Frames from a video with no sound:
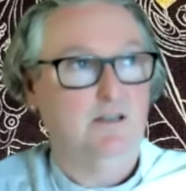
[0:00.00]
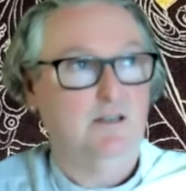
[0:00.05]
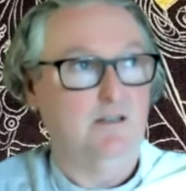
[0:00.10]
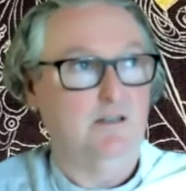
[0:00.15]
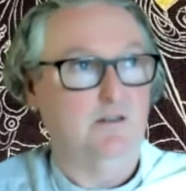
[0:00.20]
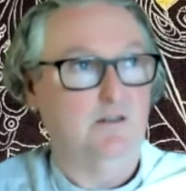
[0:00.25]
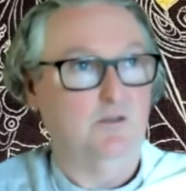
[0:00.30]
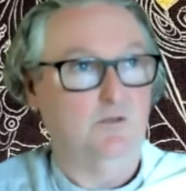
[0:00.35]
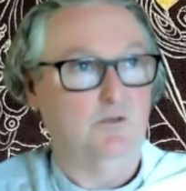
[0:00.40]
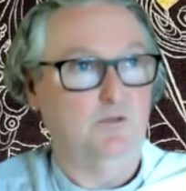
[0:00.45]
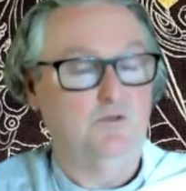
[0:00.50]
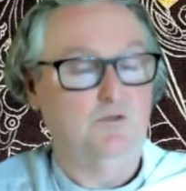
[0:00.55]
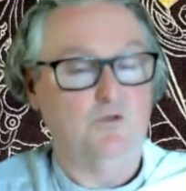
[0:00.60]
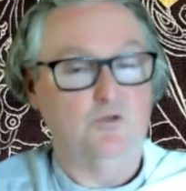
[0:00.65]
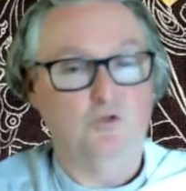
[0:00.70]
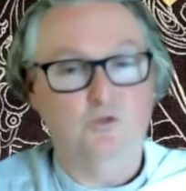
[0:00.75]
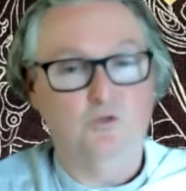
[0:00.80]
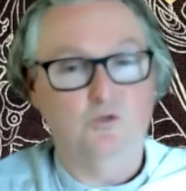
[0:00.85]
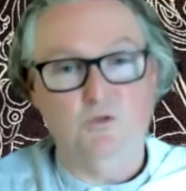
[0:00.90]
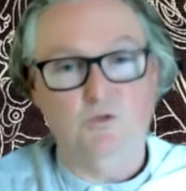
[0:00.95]
you know,
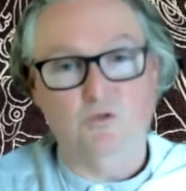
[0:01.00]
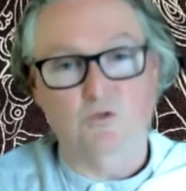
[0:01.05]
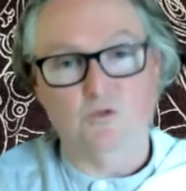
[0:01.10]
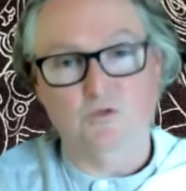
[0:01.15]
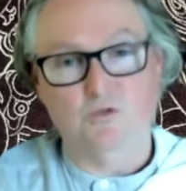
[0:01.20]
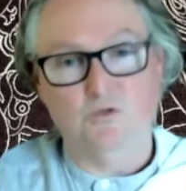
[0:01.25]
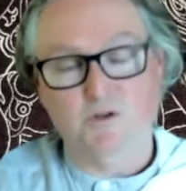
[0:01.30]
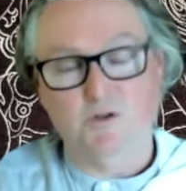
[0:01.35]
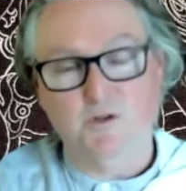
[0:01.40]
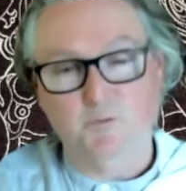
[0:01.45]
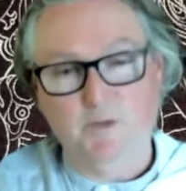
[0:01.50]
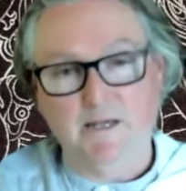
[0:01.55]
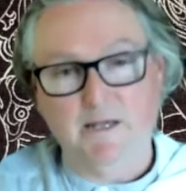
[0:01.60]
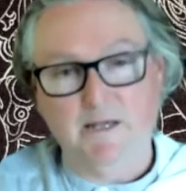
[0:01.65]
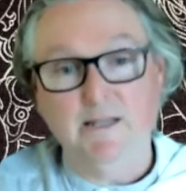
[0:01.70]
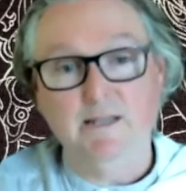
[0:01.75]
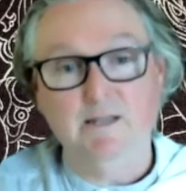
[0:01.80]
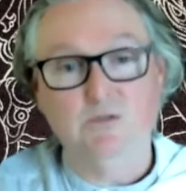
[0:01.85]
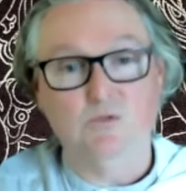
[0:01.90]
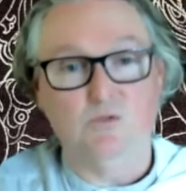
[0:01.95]
trauma or chronic
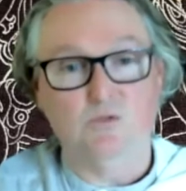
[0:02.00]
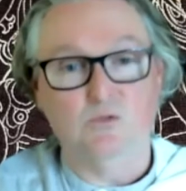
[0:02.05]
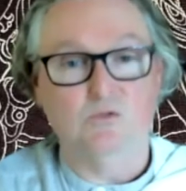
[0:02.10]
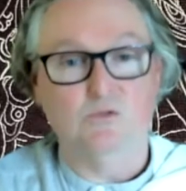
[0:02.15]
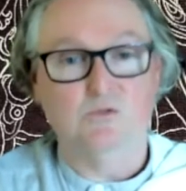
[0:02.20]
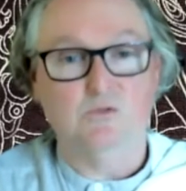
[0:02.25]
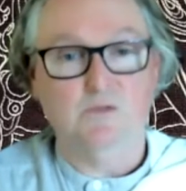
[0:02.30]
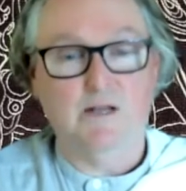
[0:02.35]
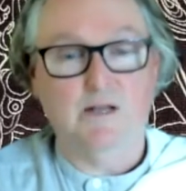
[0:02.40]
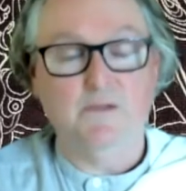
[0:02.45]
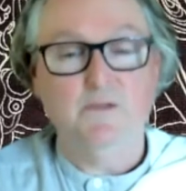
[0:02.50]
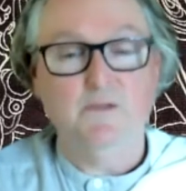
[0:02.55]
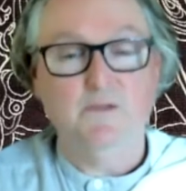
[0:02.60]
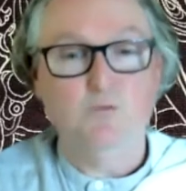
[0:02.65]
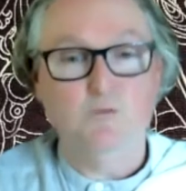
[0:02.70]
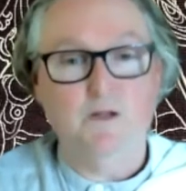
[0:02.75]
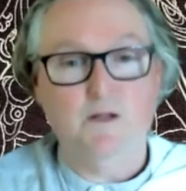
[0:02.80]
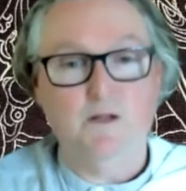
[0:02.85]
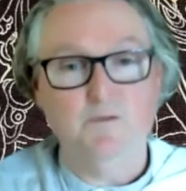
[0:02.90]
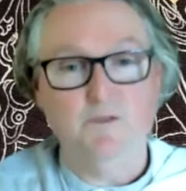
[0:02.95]
pain or
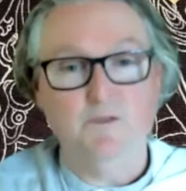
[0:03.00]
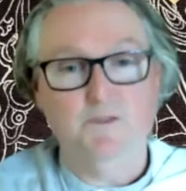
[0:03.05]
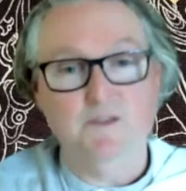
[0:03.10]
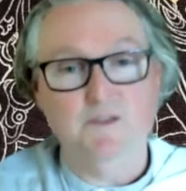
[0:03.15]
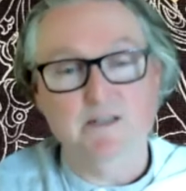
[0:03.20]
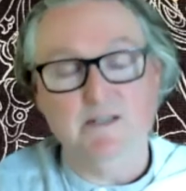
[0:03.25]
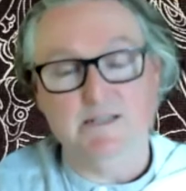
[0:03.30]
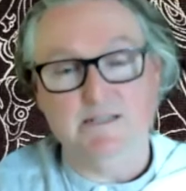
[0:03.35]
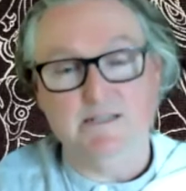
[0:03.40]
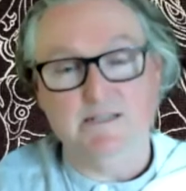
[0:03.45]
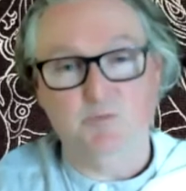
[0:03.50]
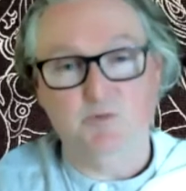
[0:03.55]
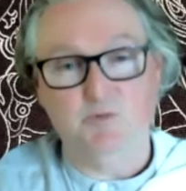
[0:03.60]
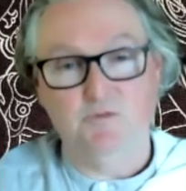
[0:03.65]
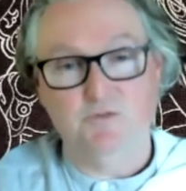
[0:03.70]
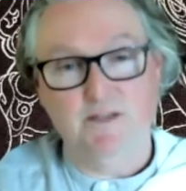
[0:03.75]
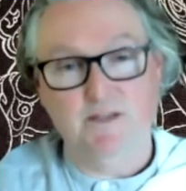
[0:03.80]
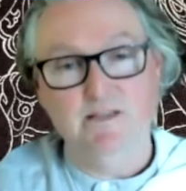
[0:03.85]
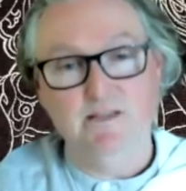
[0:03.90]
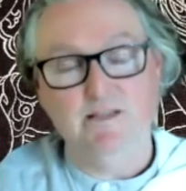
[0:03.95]
other things that
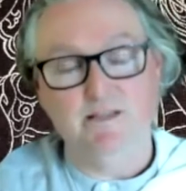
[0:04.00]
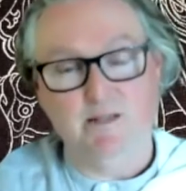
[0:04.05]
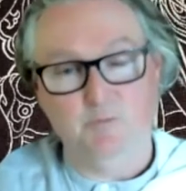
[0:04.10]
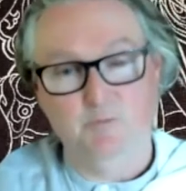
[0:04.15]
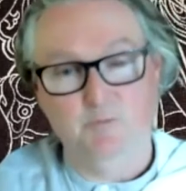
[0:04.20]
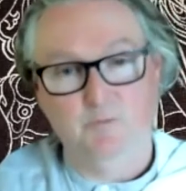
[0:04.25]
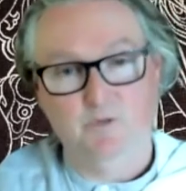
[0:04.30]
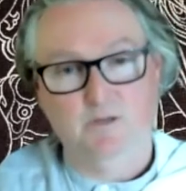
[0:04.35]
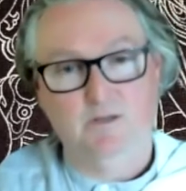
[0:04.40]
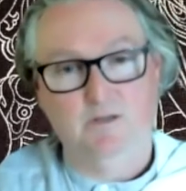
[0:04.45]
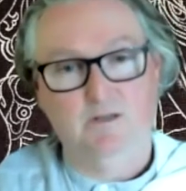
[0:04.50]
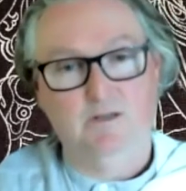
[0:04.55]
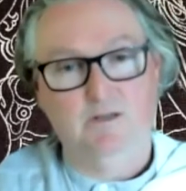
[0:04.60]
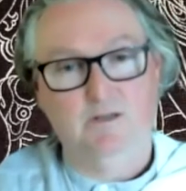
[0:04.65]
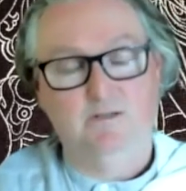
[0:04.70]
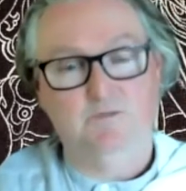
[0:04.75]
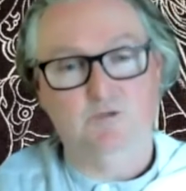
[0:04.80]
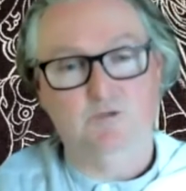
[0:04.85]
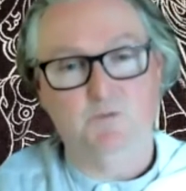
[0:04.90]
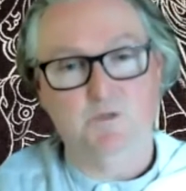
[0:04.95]
prevent them
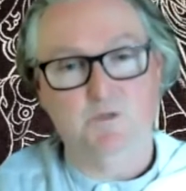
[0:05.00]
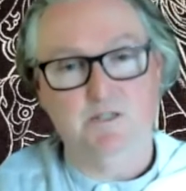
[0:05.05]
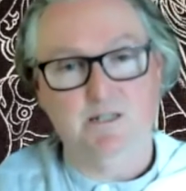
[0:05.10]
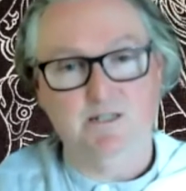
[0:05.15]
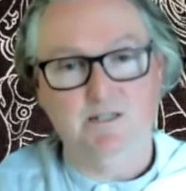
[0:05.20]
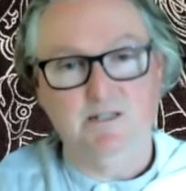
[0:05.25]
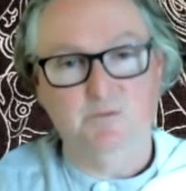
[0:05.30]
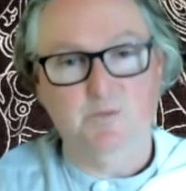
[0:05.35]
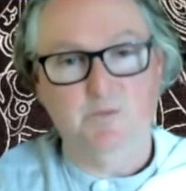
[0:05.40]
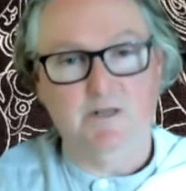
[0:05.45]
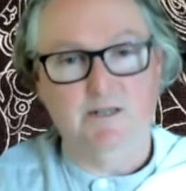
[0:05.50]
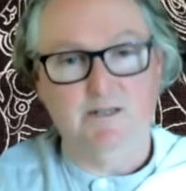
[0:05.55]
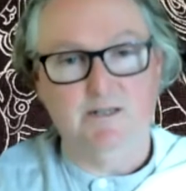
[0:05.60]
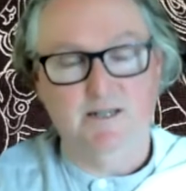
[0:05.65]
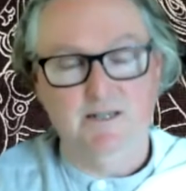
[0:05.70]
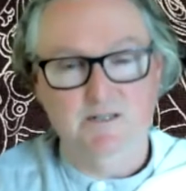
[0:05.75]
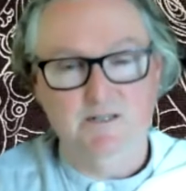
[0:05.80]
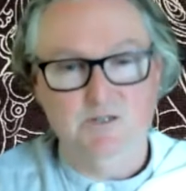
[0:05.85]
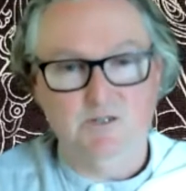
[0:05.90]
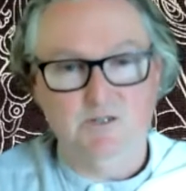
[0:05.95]
from sitting in
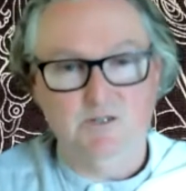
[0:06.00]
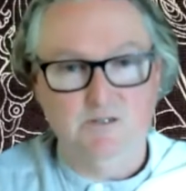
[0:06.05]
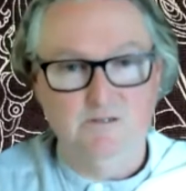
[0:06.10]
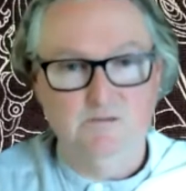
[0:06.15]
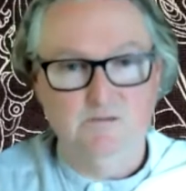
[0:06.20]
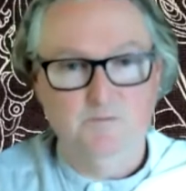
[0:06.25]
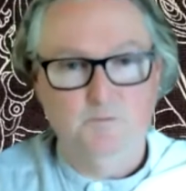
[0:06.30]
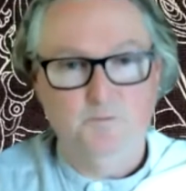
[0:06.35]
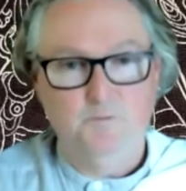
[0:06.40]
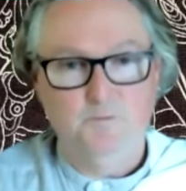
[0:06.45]
meditation,